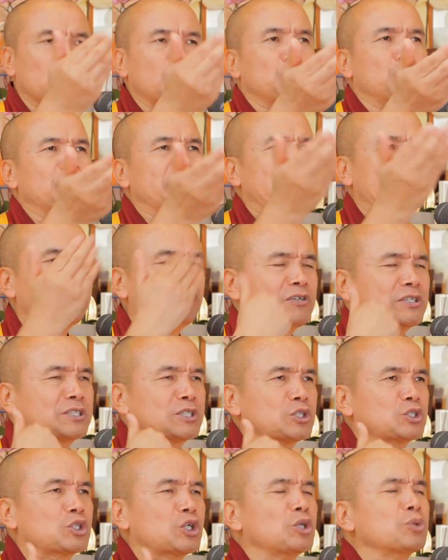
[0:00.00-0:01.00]
with
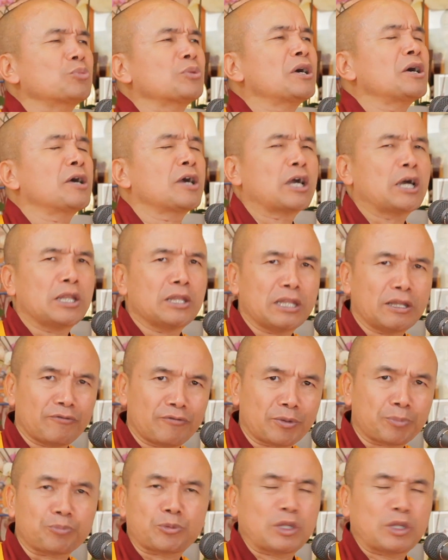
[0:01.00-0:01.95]
emphasis on loving,